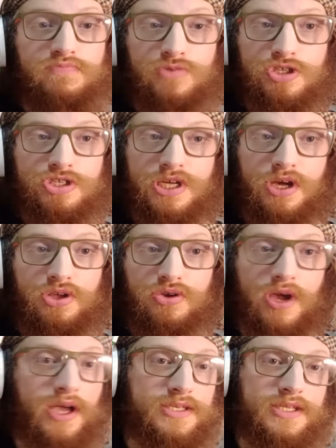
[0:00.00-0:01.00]
just tell you
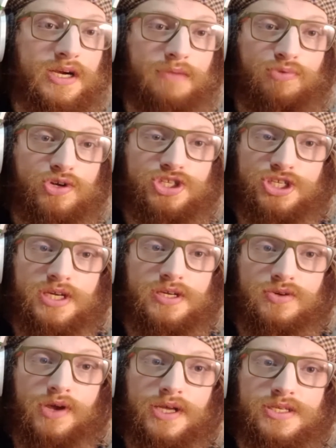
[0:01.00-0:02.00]
guys that I appreciate
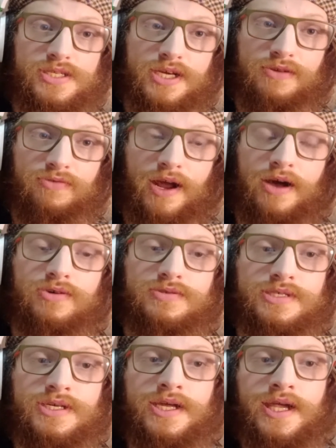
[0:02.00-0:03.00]
you guys sticking around